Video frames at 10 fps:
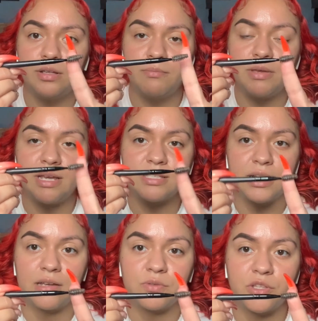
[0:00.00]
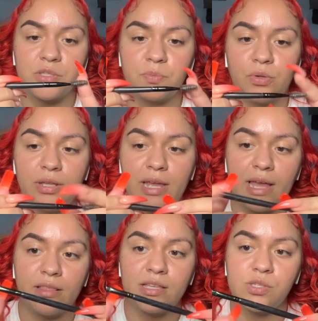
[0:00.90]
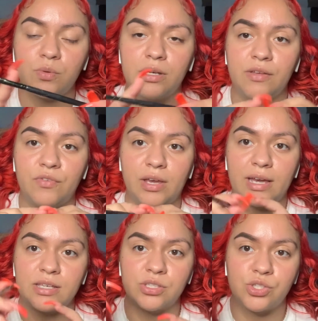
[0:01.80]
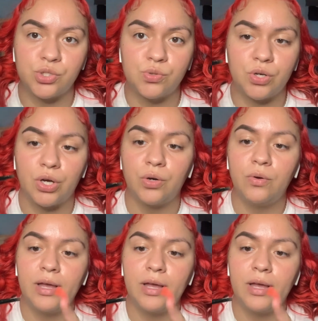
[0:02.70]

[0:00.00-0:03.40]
because it comes with the spoolie. And this one, if you guys do know,